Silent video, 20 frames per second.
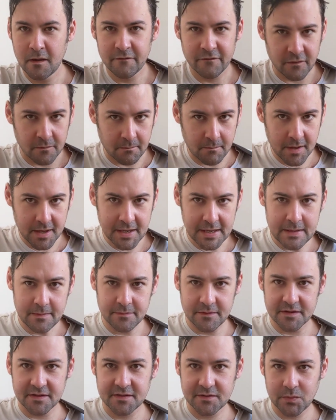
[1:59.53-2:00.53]
For me,
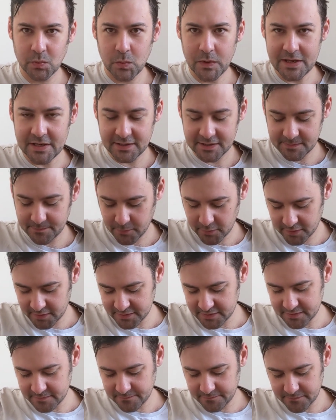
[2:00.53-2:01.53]
the sweet
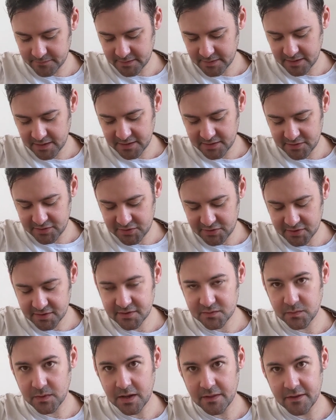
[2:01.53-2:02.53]
spot is
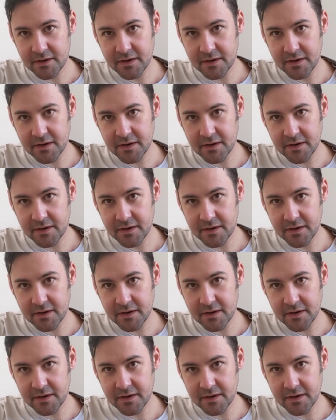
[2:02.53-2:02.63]
just where